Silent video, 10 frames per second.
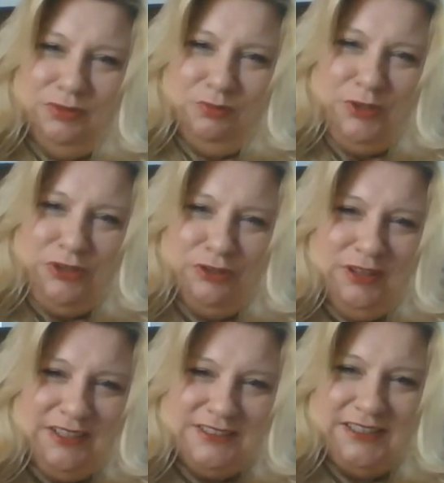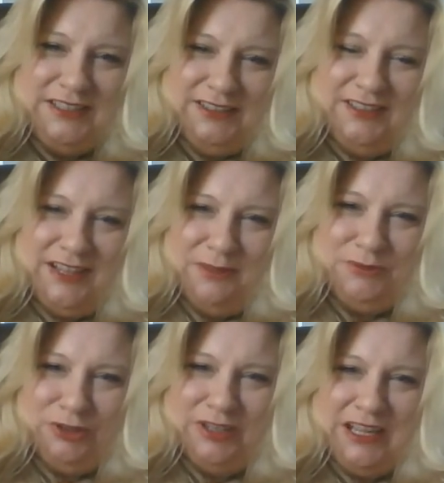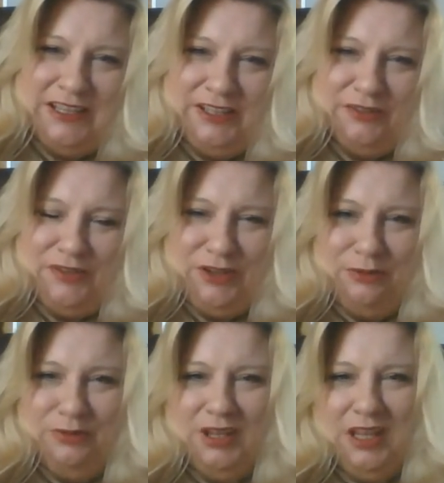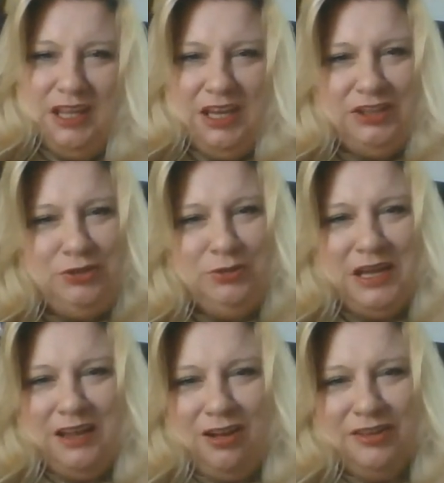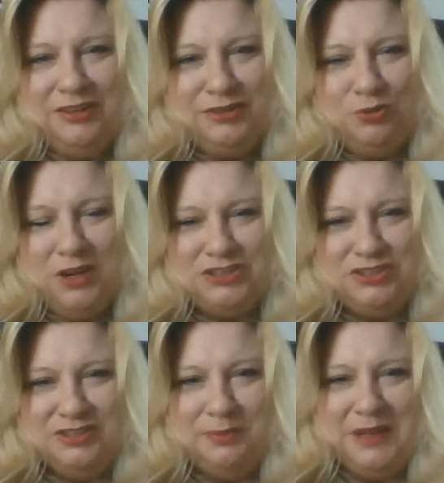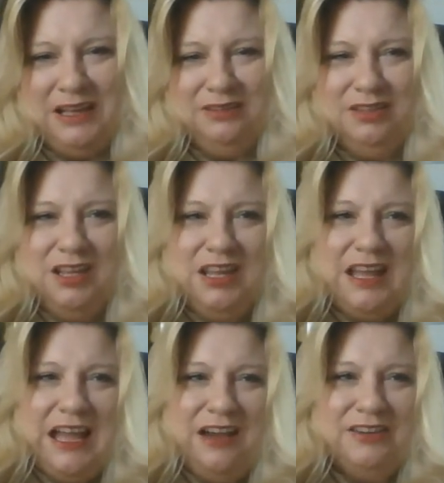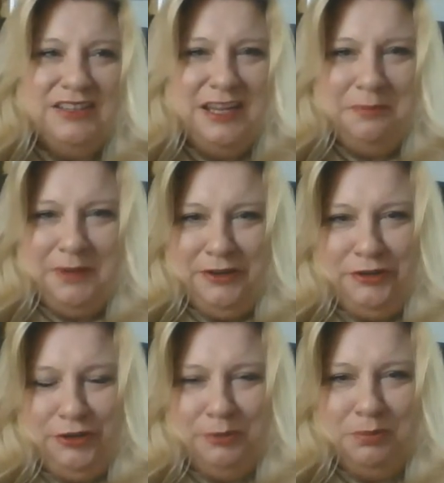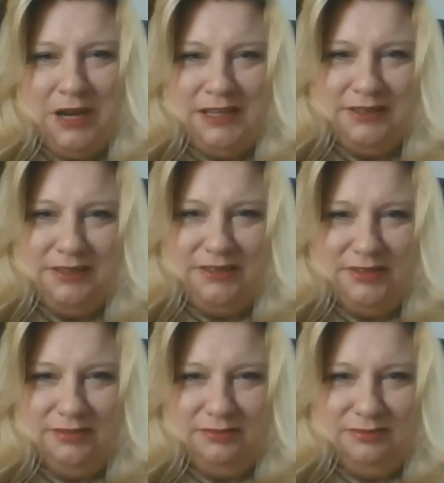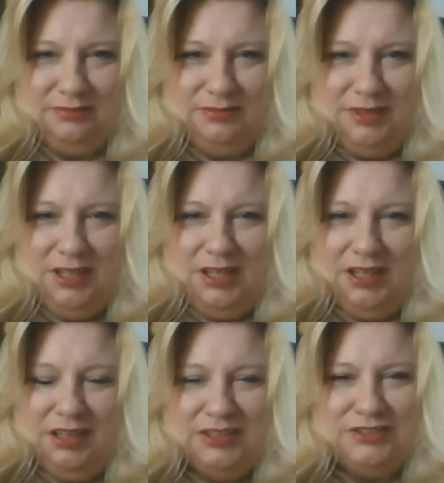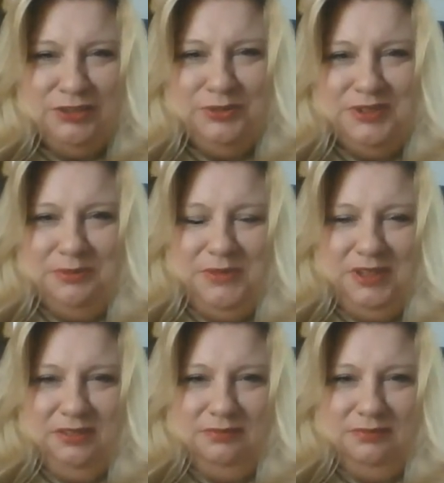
when you're listening to them during that interview and you got all these questions about how can they better your practice. Let's do something.